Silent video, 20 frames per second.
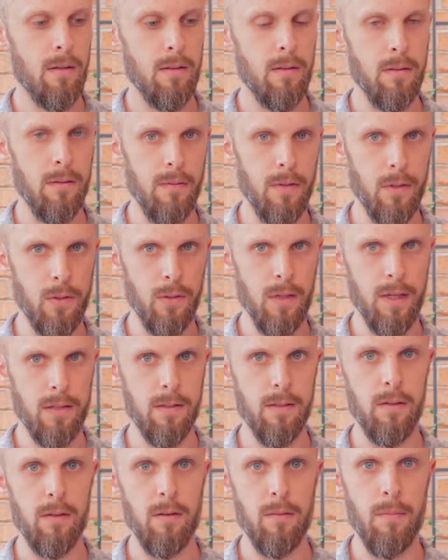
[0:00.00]
to visualize
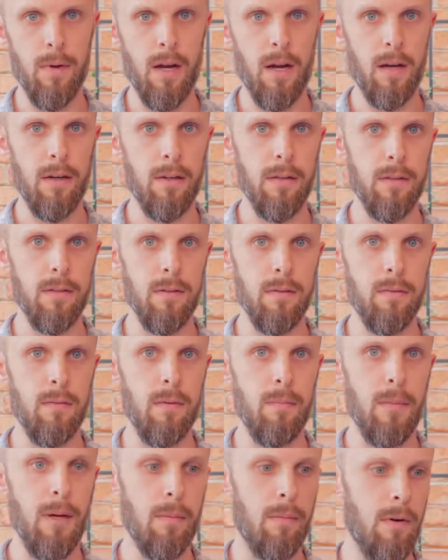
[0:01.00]
it in your mind and to
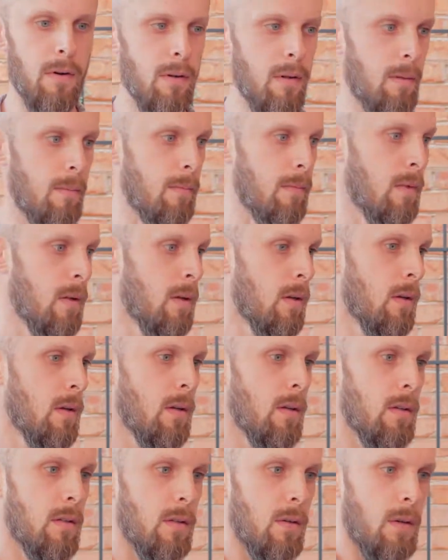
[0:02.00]
remember them.
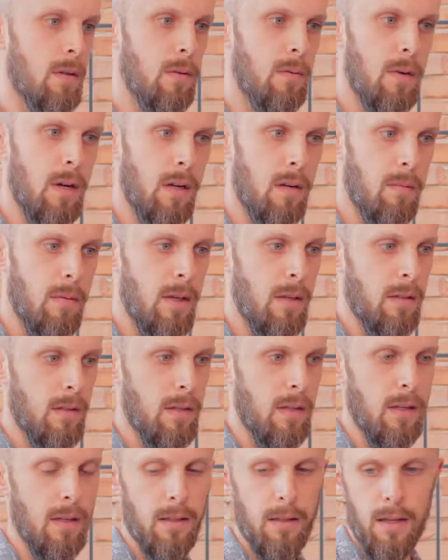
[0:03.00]
So I do recommend
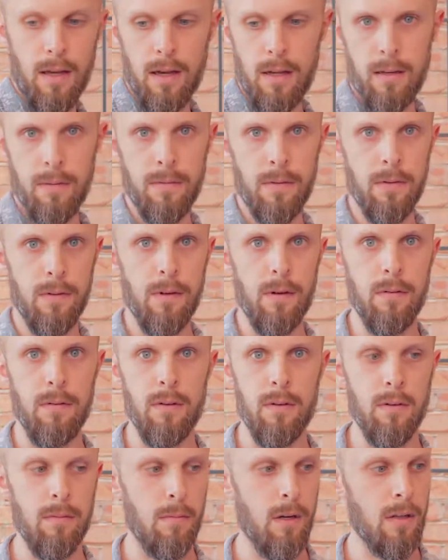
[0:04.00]
getting that if you don't
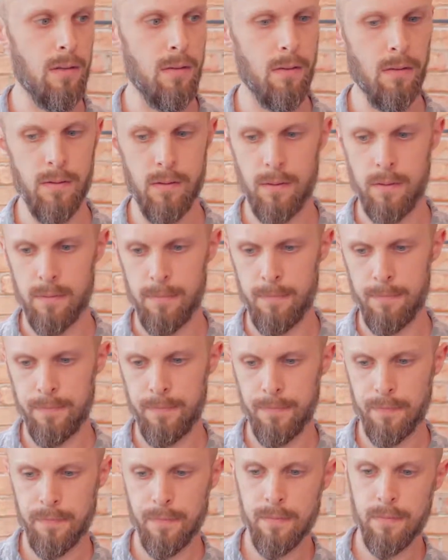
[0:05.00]
know the muscles.
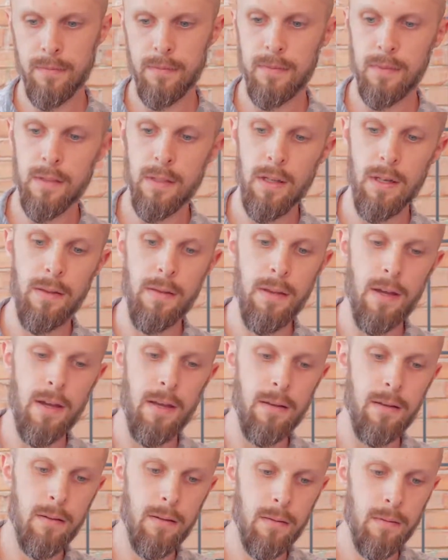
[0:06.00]
And
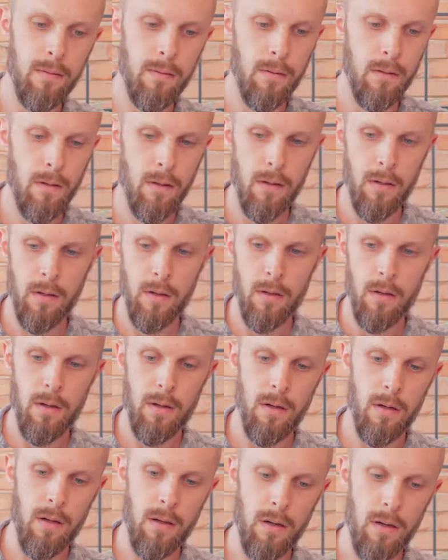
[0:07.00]
then,
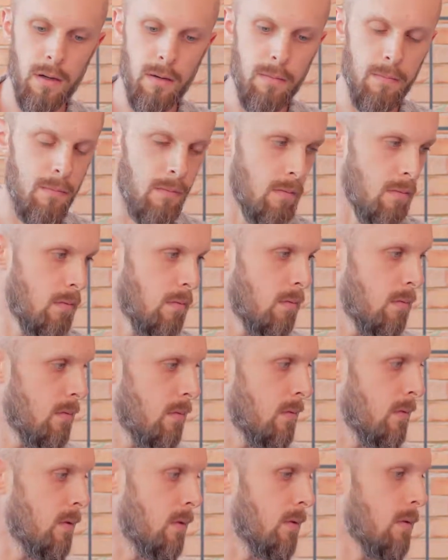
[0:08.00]
let
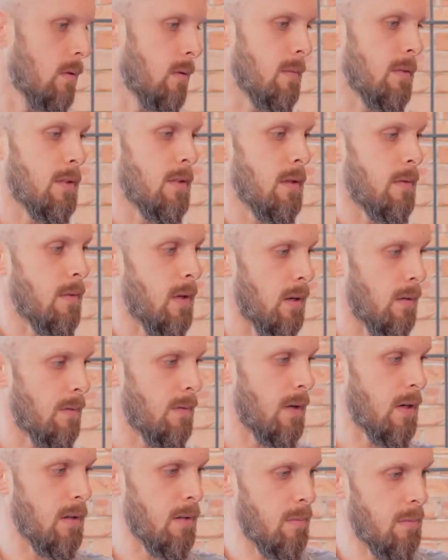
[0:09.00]
me see if I can
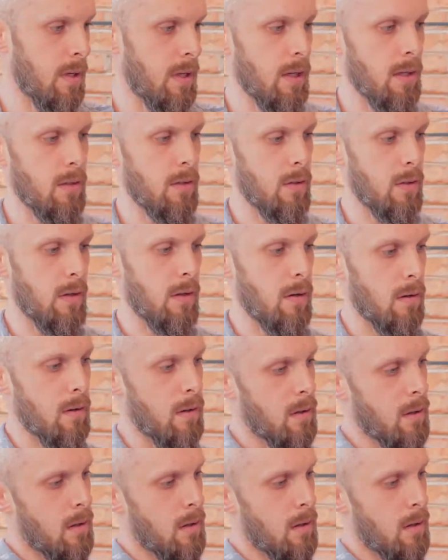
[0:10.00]
find the page here.